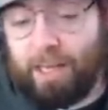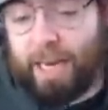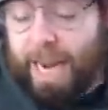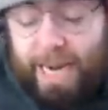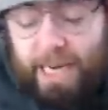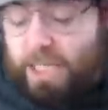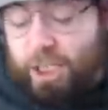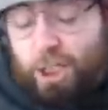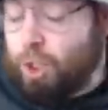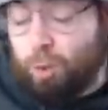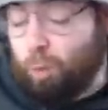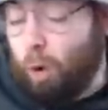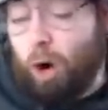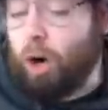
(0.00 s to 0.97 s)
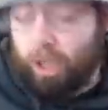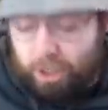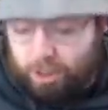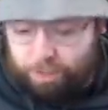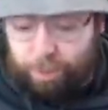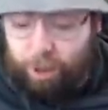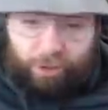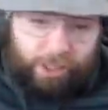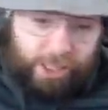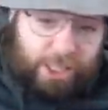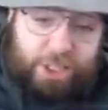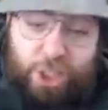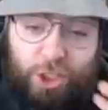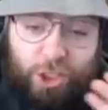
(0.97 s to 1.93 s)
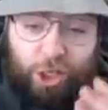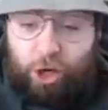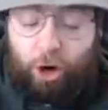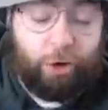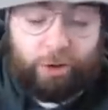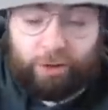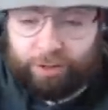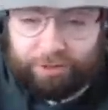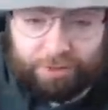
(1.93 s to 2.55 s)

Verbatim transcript: It just works, bro. He's just goated.